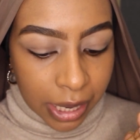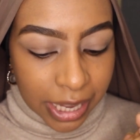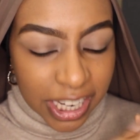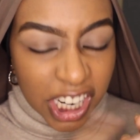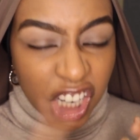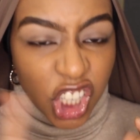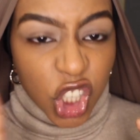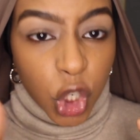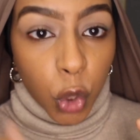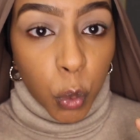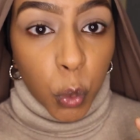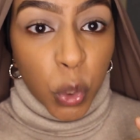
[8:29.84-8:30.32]
And
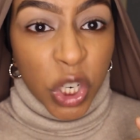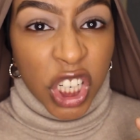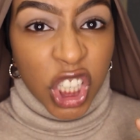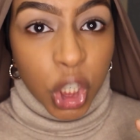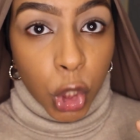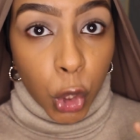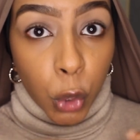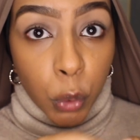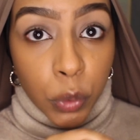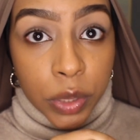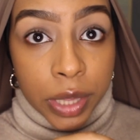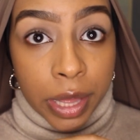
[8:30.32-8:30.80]
I don't want
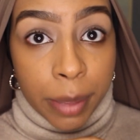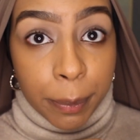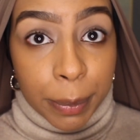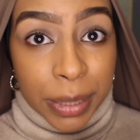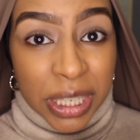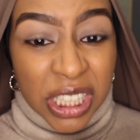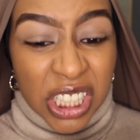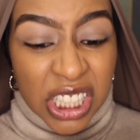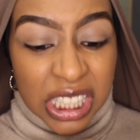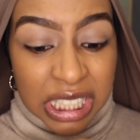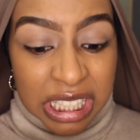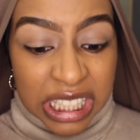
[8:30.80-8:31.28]
to go there
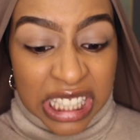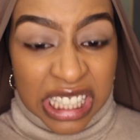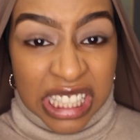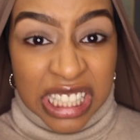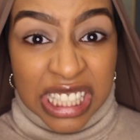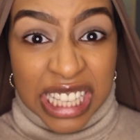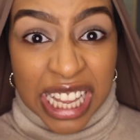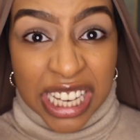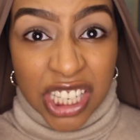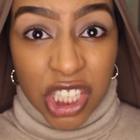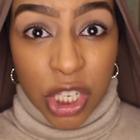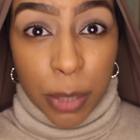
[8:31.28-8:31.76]
because the
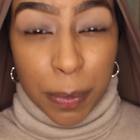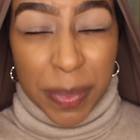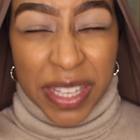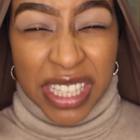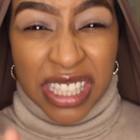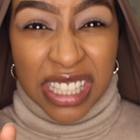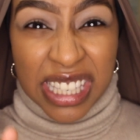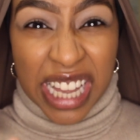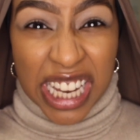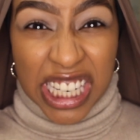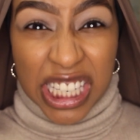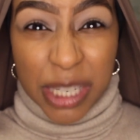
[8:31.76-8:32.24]

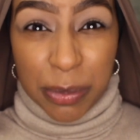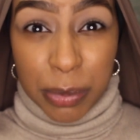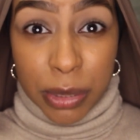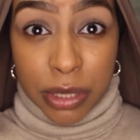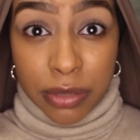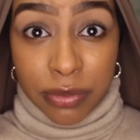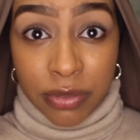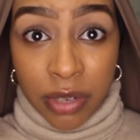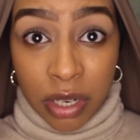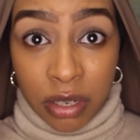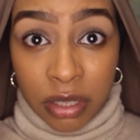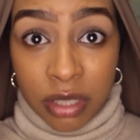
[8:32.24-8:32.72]
setup
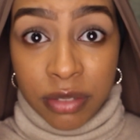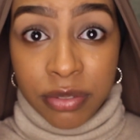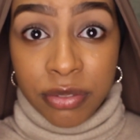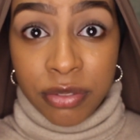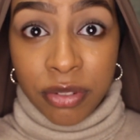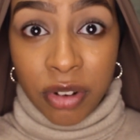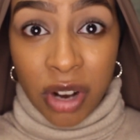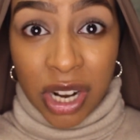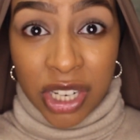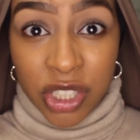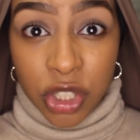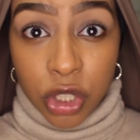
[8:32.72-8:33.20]
is very
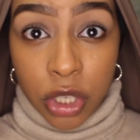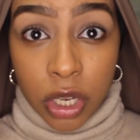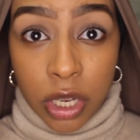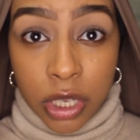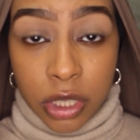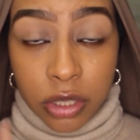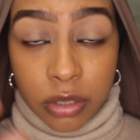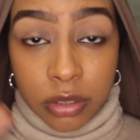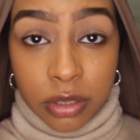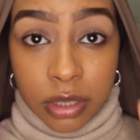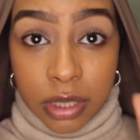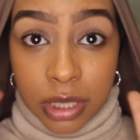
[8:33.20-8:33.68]

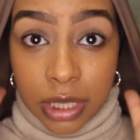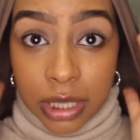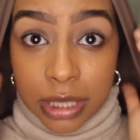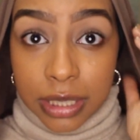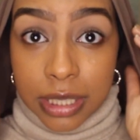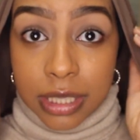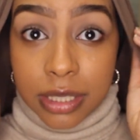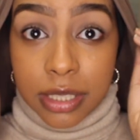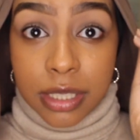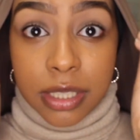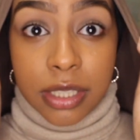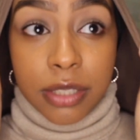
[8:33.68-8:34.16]
fragile.
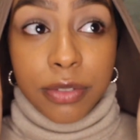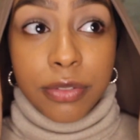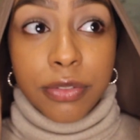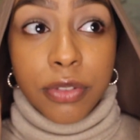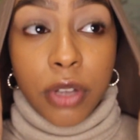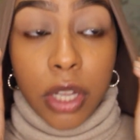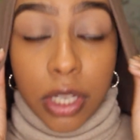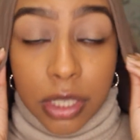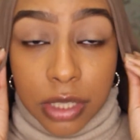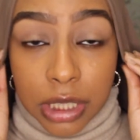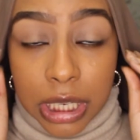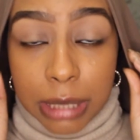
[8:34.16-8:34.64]
This is the
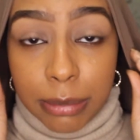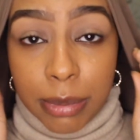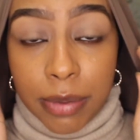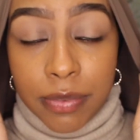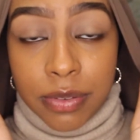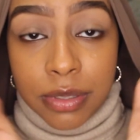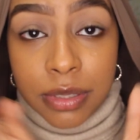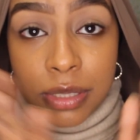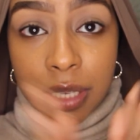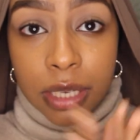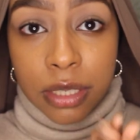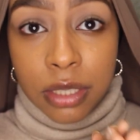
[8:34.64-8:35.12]
first time
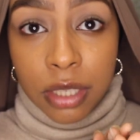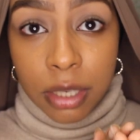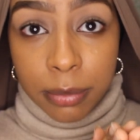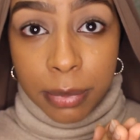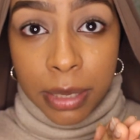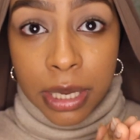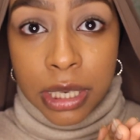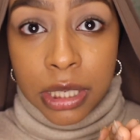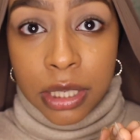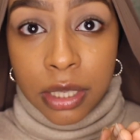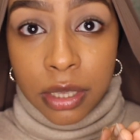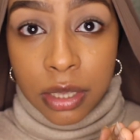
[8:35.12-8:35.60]
I've set up
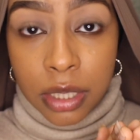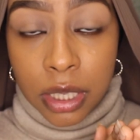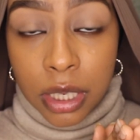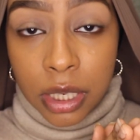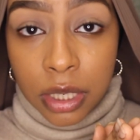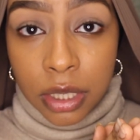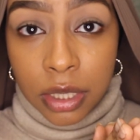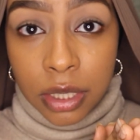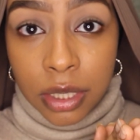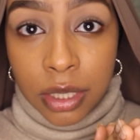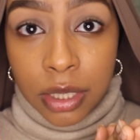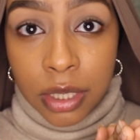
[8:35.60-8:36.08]

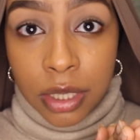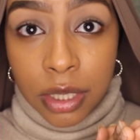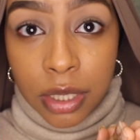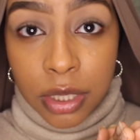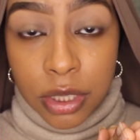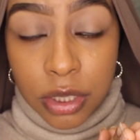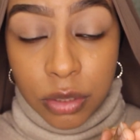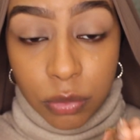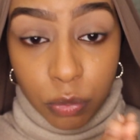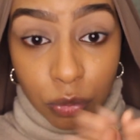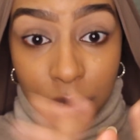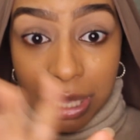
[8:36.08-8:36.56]
anything
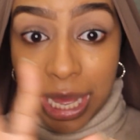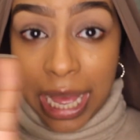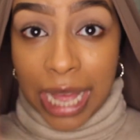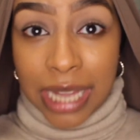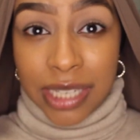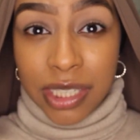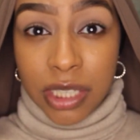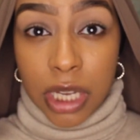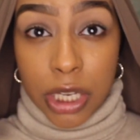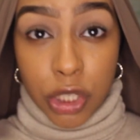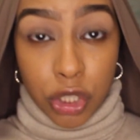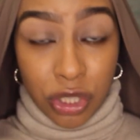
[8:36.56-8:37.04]
that
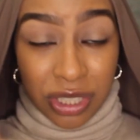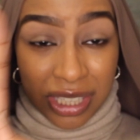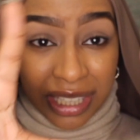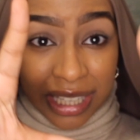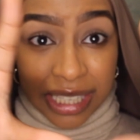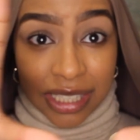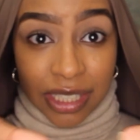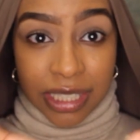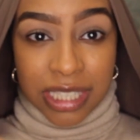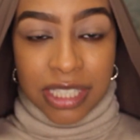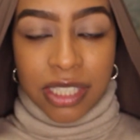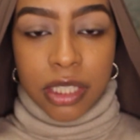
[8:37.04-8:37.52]
has light. You see,
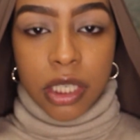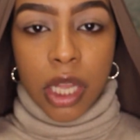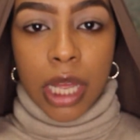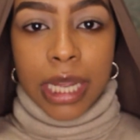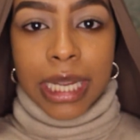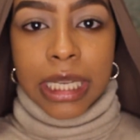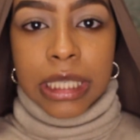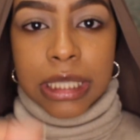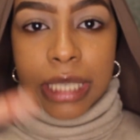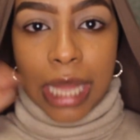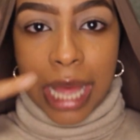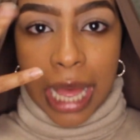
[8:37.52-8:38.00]
this
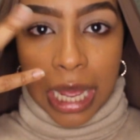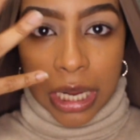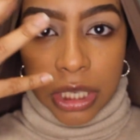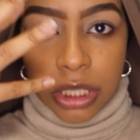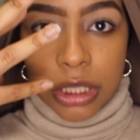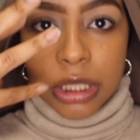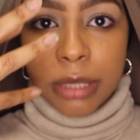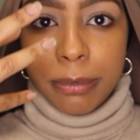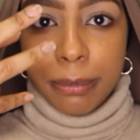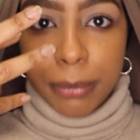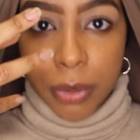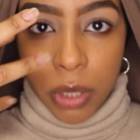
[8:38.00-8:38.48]
light is
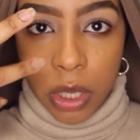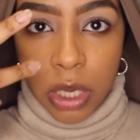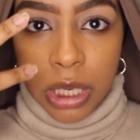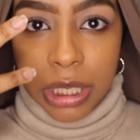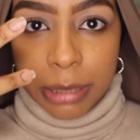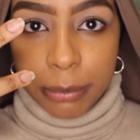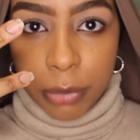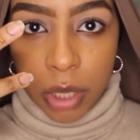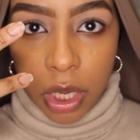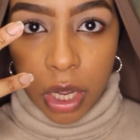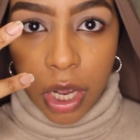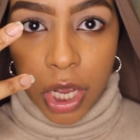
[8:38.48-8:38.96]
actually
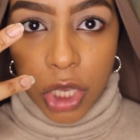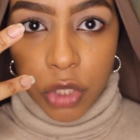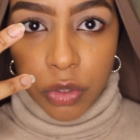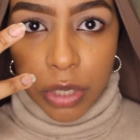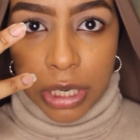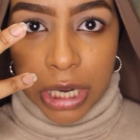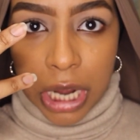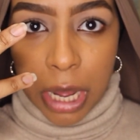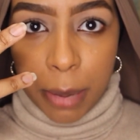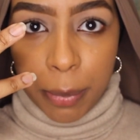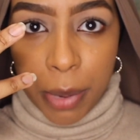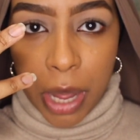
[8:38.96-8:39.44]
burning my eyes
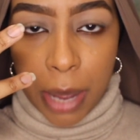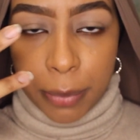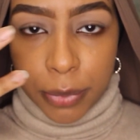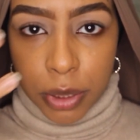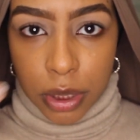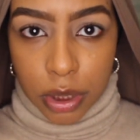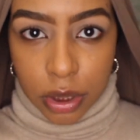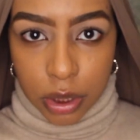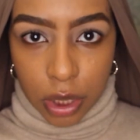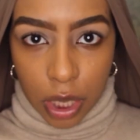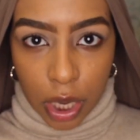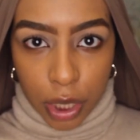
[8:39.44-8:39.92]
right now, but I'm
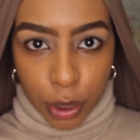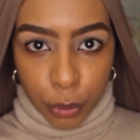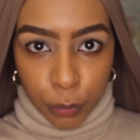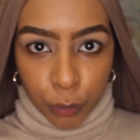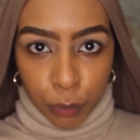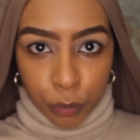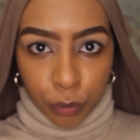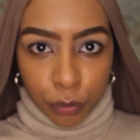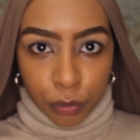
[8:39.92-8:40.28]
just like,